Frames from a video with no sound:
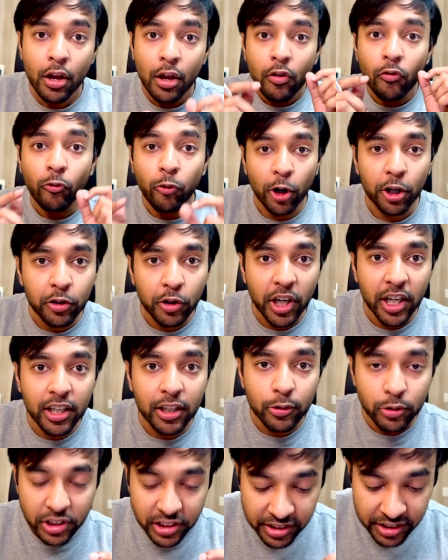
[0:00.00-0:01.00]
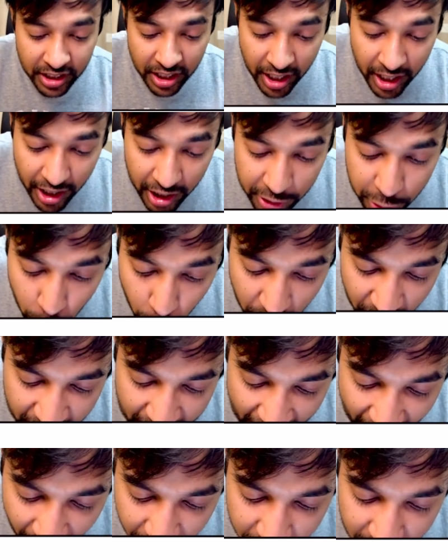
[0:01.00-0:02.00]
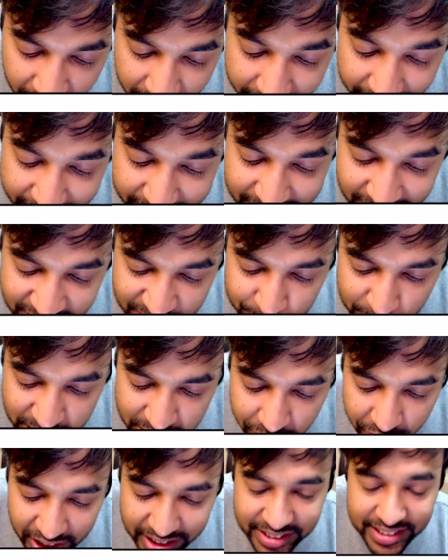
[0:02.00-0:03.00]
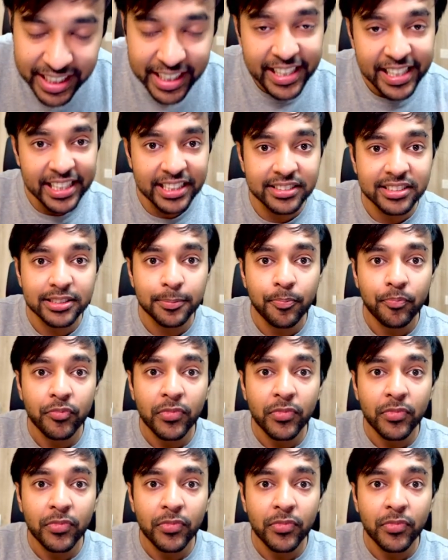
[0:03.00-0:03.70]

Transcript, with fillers: What you can do is you can have region specific CDNs.